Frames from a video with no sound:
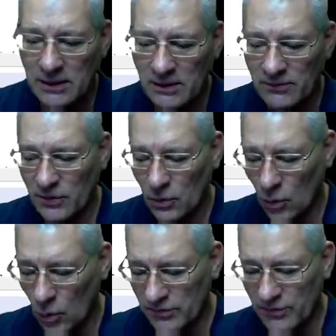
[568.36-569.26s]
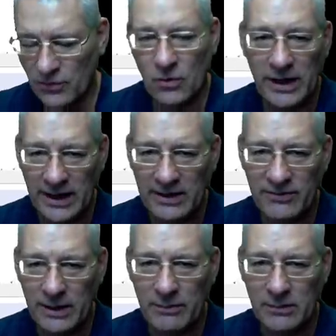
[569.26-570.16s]
For in order for an
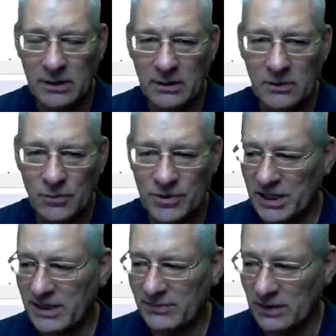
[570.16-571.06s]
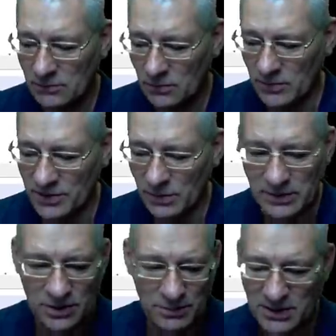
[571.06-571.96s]
FM receiver, well this
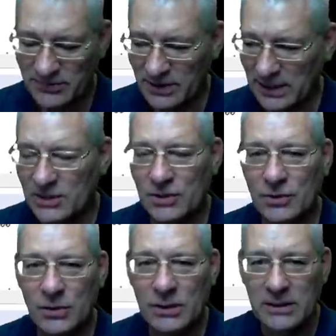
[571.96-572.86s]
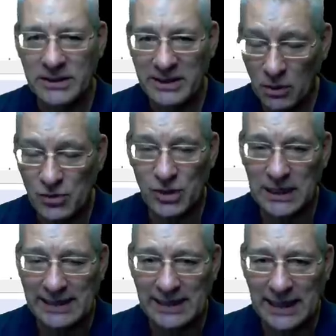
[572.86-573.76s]
one specifically, to
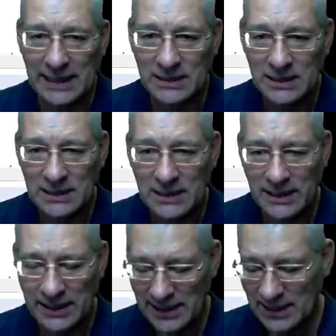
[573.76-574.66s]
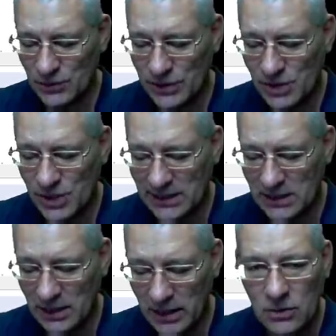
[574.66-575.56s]
demodulate that, it has to inject a
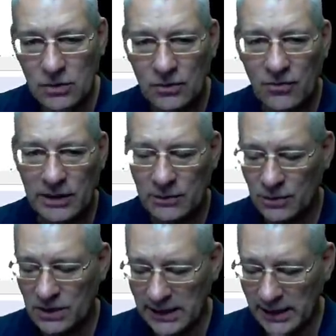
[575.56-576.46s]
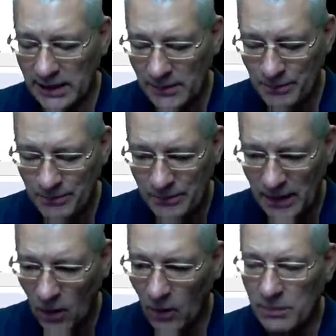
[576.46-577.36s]
local frequency
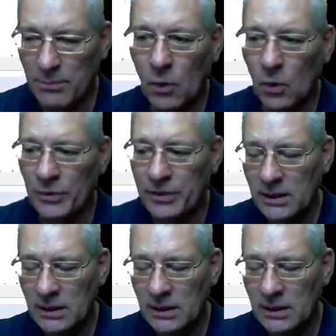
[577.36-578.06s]
on the board